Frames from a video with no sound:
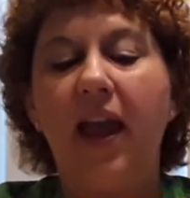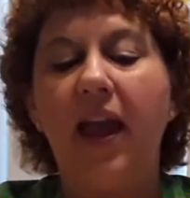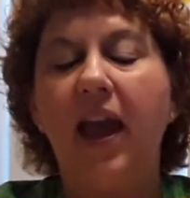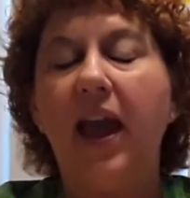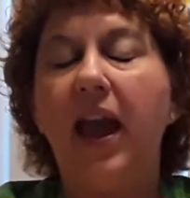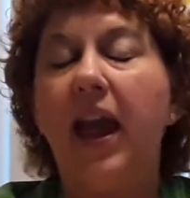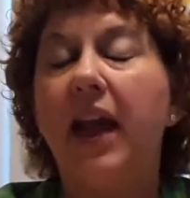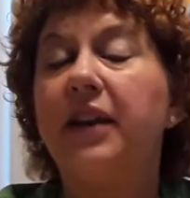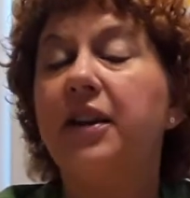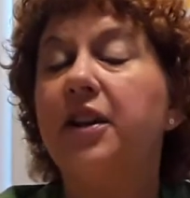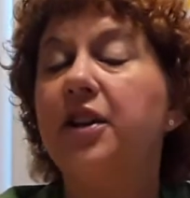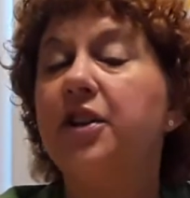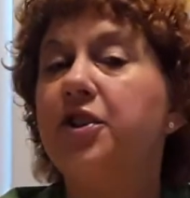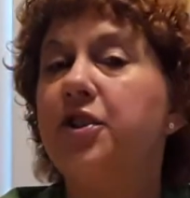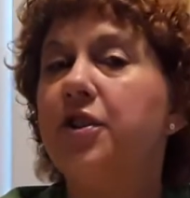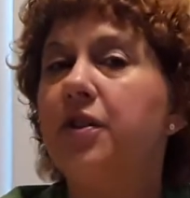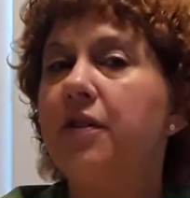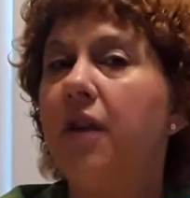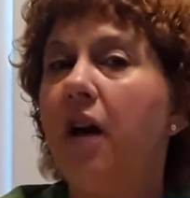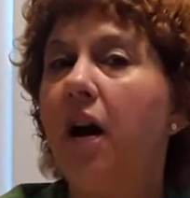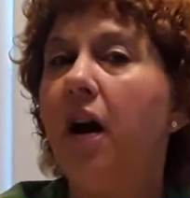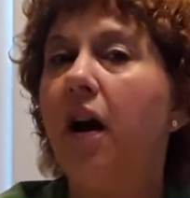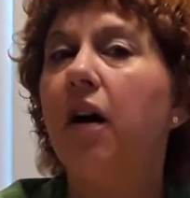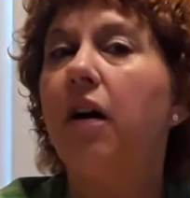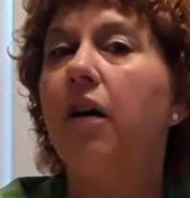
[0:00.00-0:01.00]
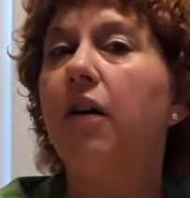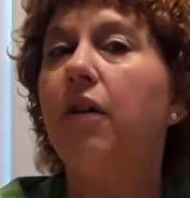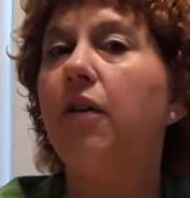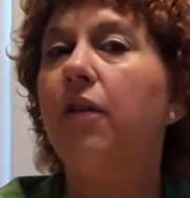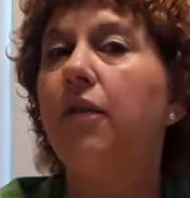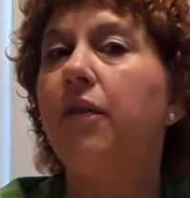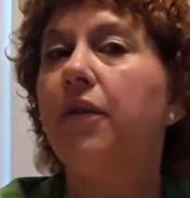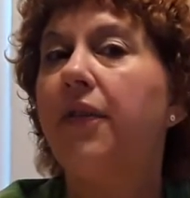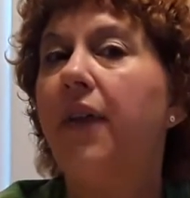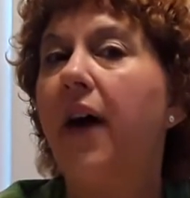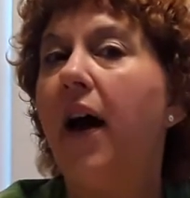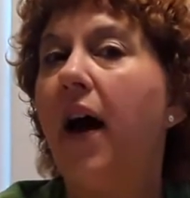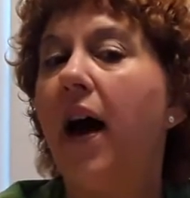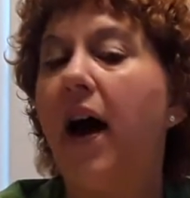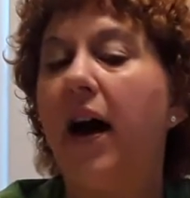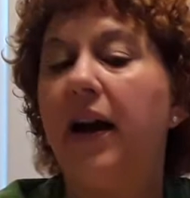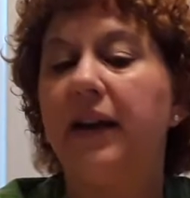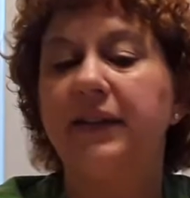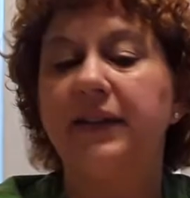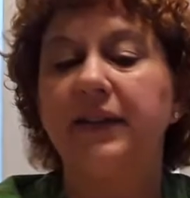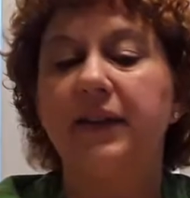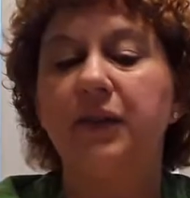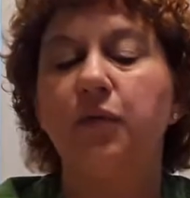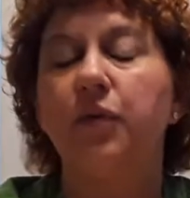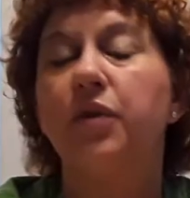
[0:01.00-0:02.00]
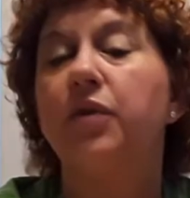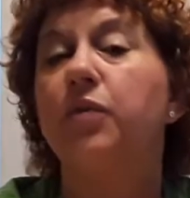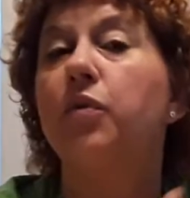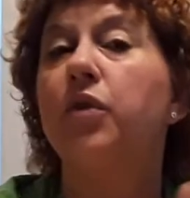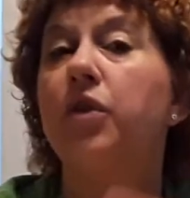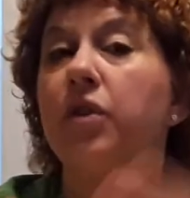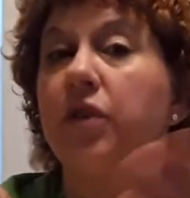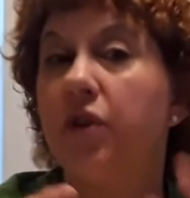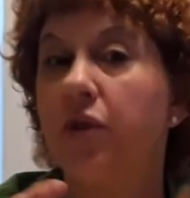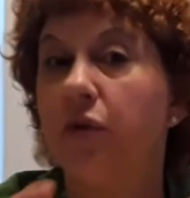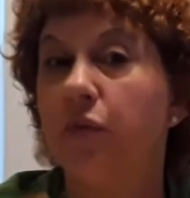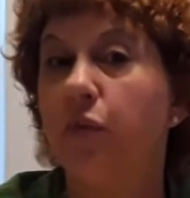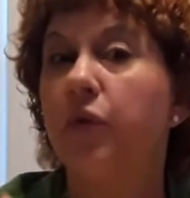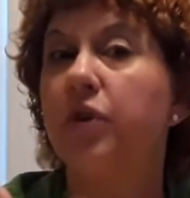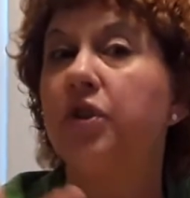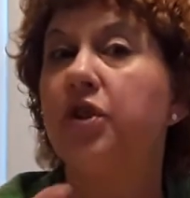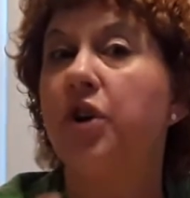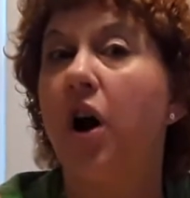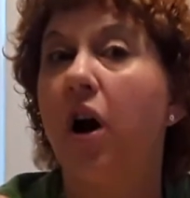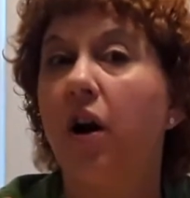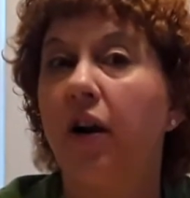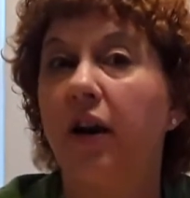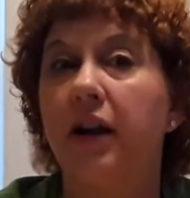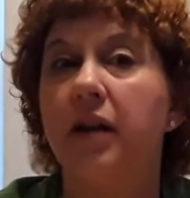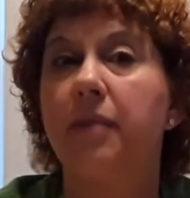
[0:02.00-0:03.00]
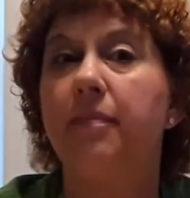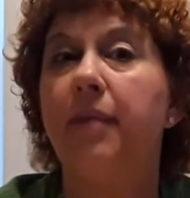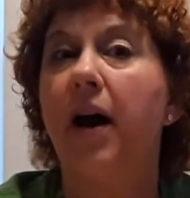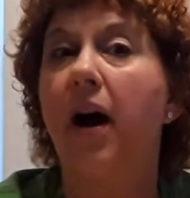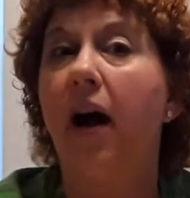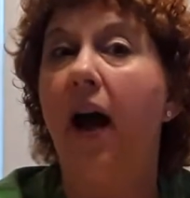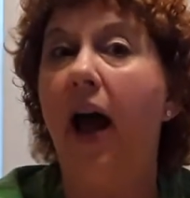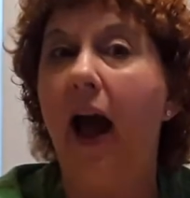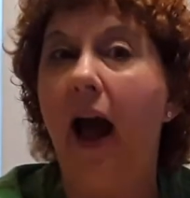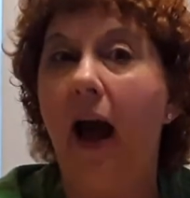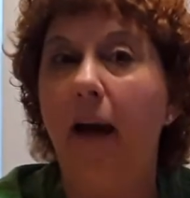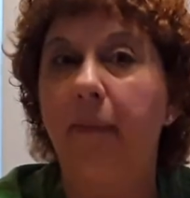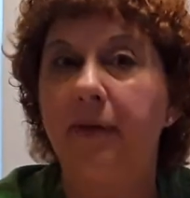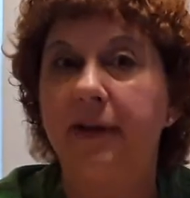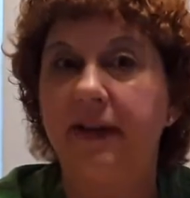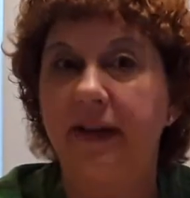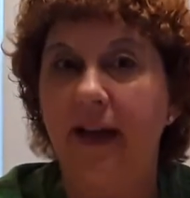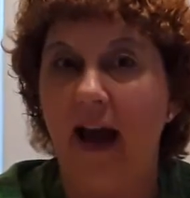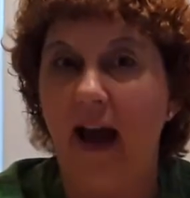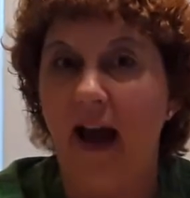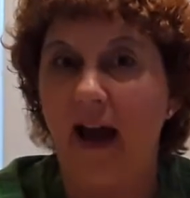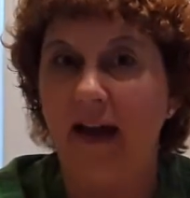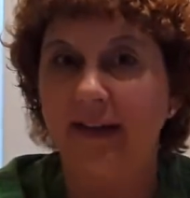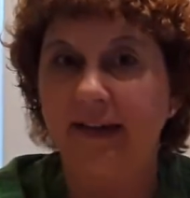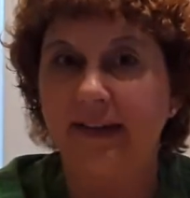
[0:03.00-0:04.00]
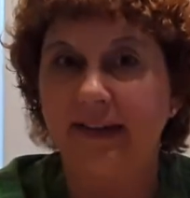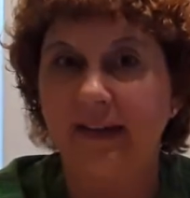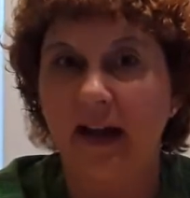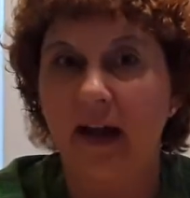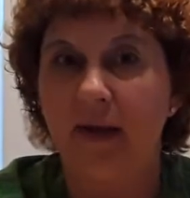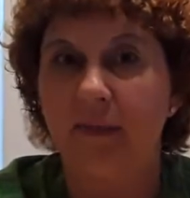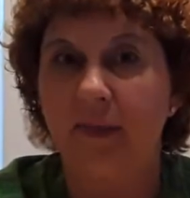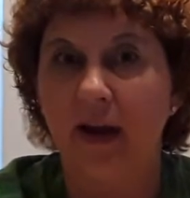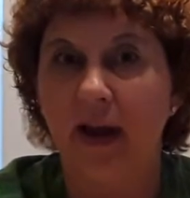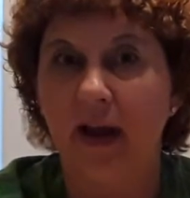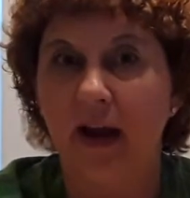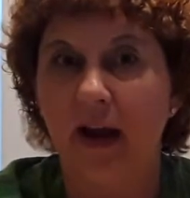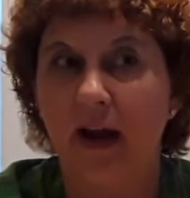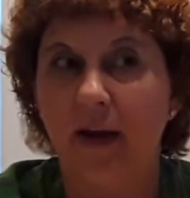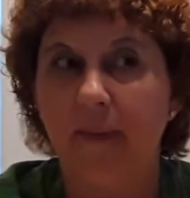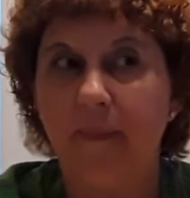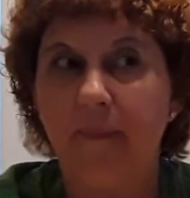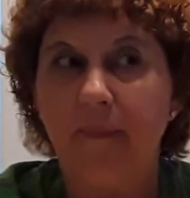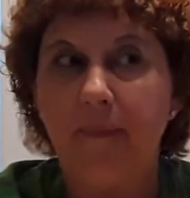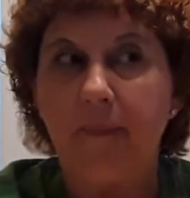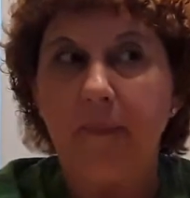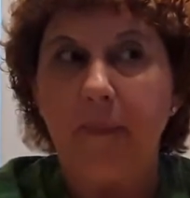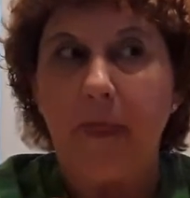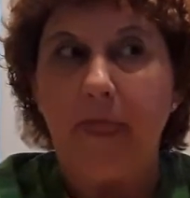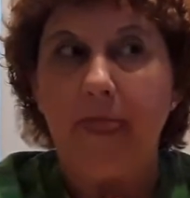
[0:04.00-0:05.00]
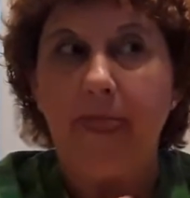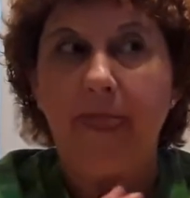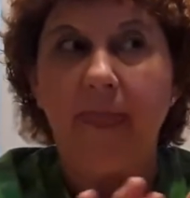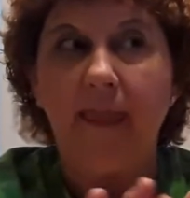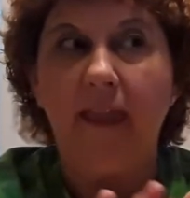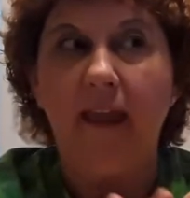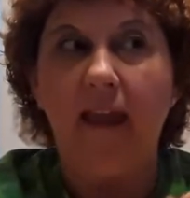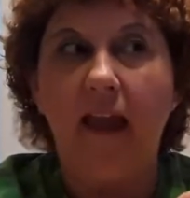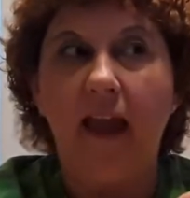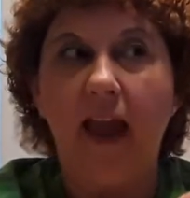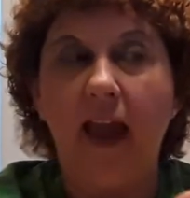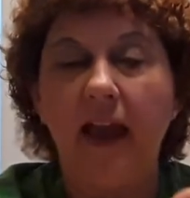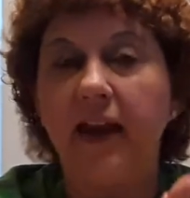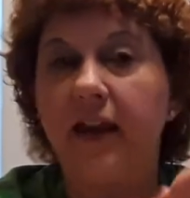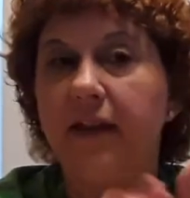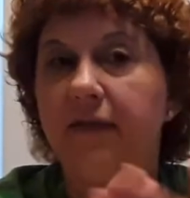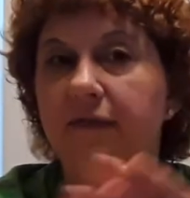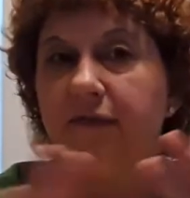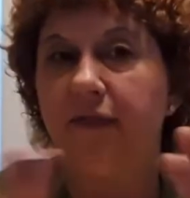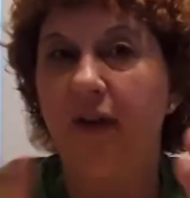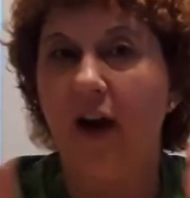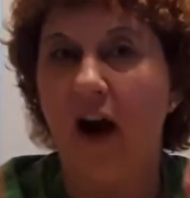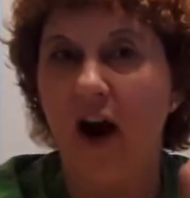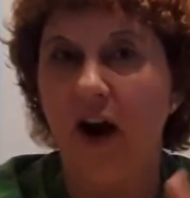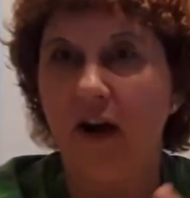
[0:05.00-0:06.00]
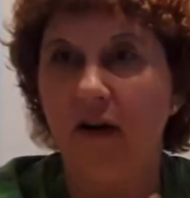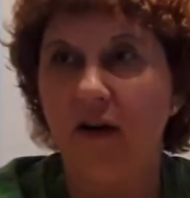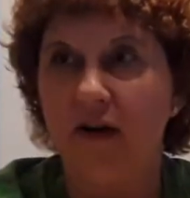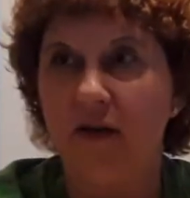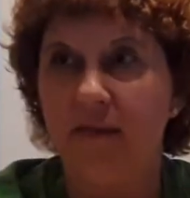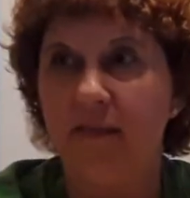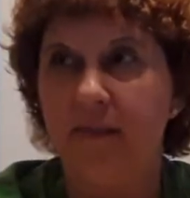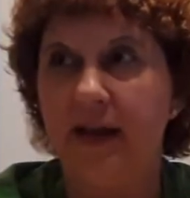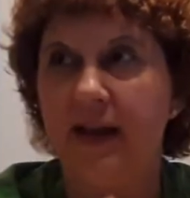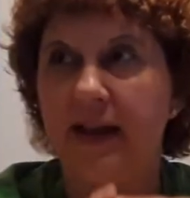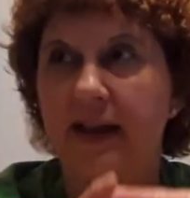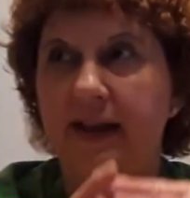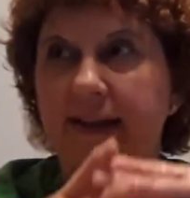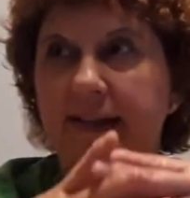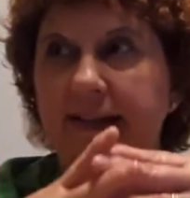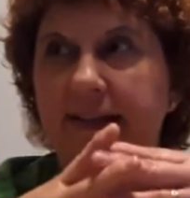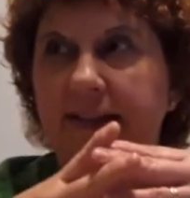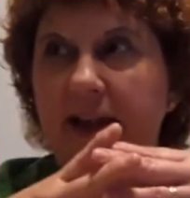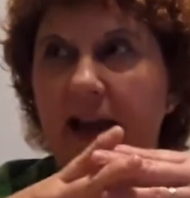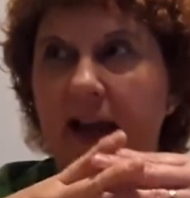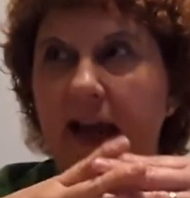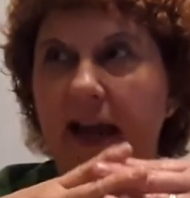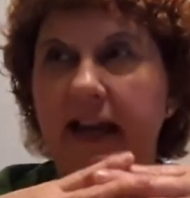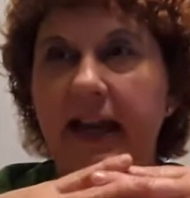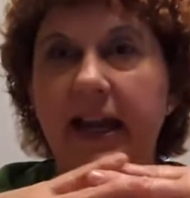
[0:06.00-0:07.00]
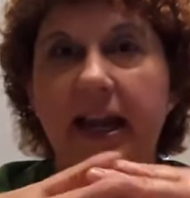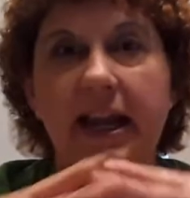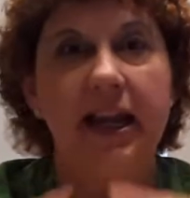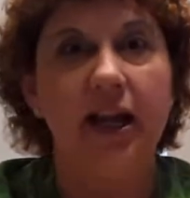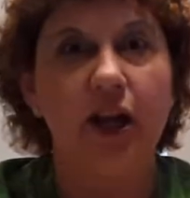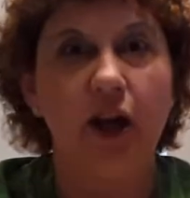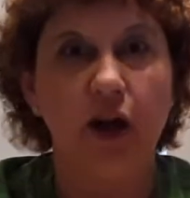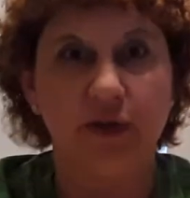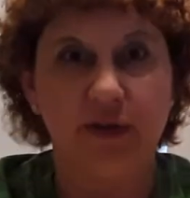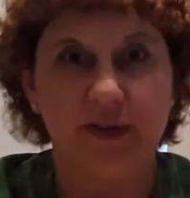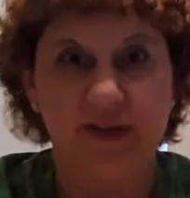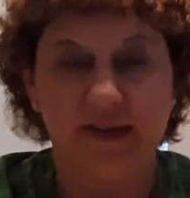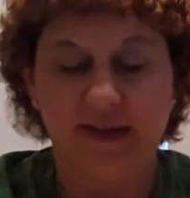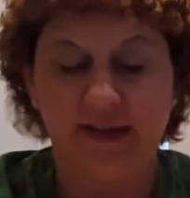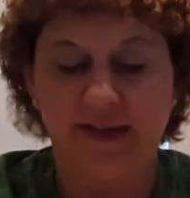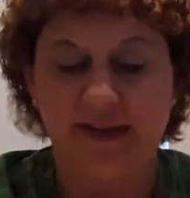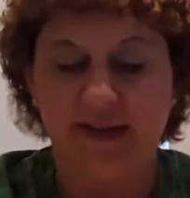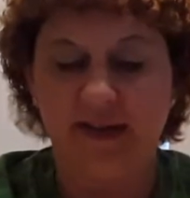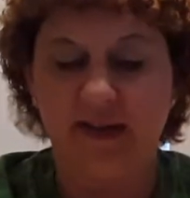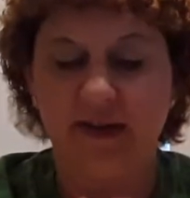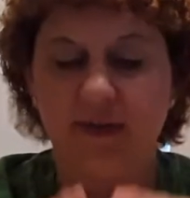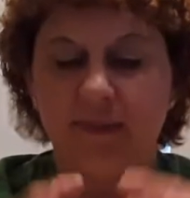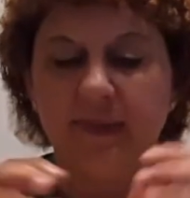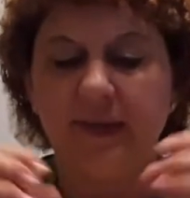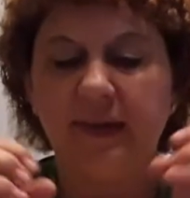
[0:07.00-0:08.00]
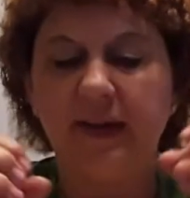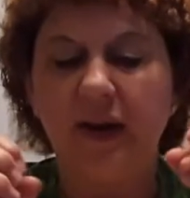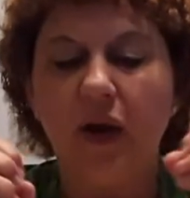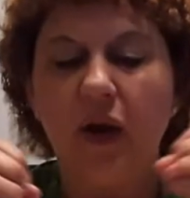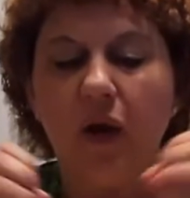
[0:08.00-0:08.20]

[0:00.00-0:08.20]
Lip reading: And did you know that we're talking about habitats coming up and environments and ecosystems?